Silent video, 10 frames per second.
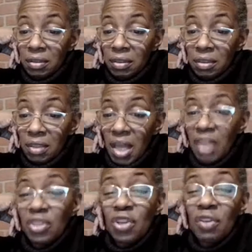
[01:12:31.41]
And
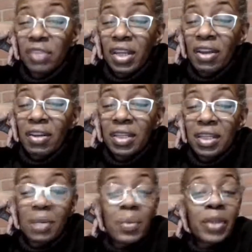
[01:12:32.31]
don't let her eat it
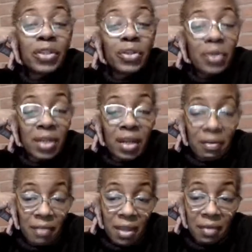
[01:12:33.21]
when you're not
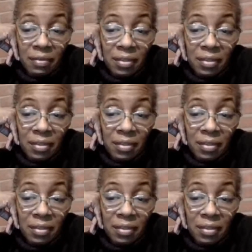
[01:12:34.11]
around.